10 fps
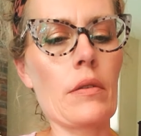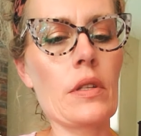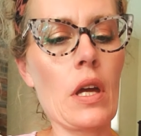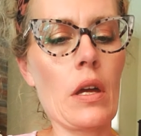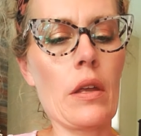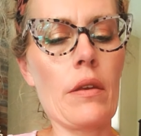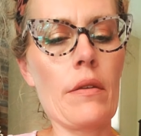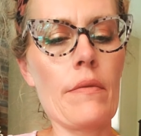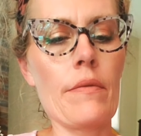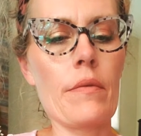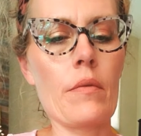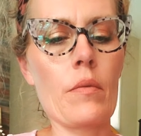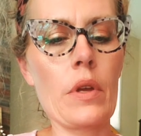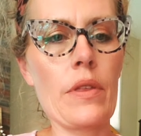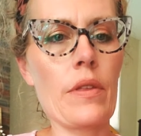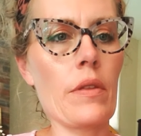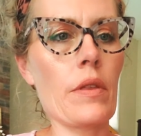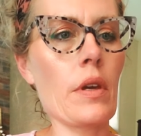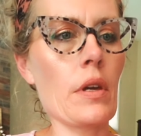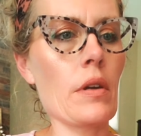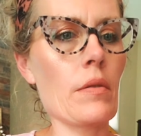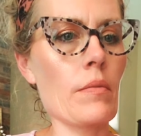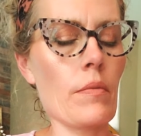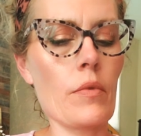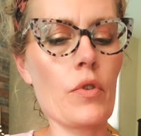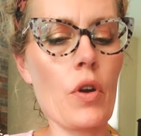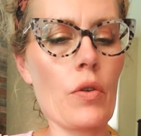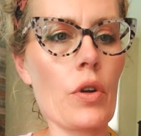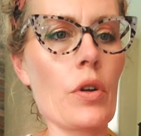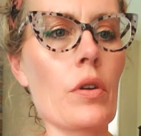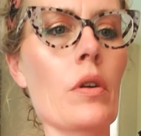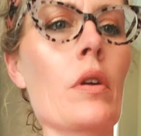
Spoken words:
done with the Kroger